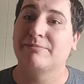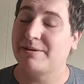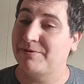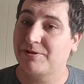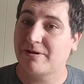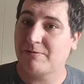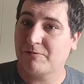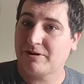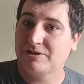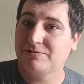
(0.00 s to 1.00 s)
Maybe they're at
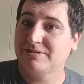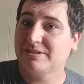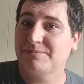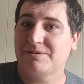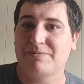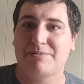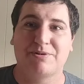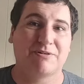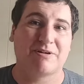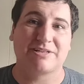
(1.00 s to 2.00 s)
work doing something.
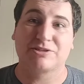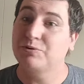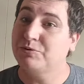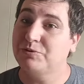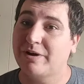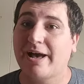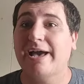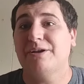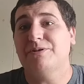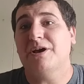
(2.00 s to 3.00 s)
Maybe they're at school.
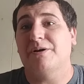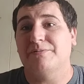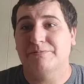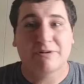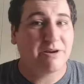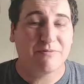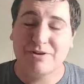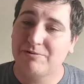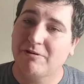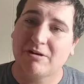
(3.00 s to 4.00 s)
I don't know. Wherever
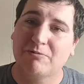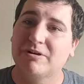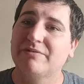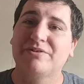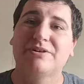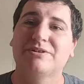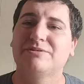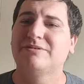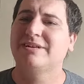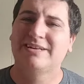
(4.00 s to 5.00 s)
you are, whatever you're
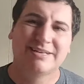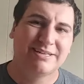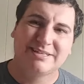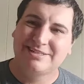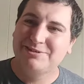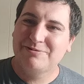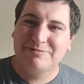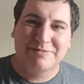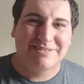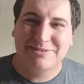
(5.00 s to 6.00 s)
doing, you
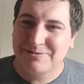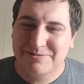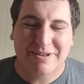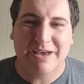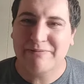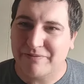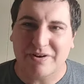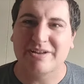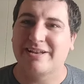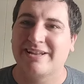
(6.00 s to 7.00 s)
you have
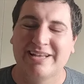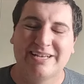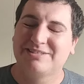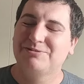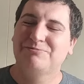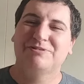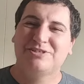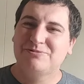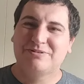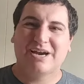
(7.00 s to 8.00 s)
fun. Do
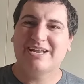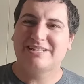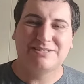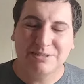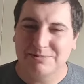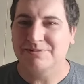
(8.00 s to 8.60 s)
what you gotta do.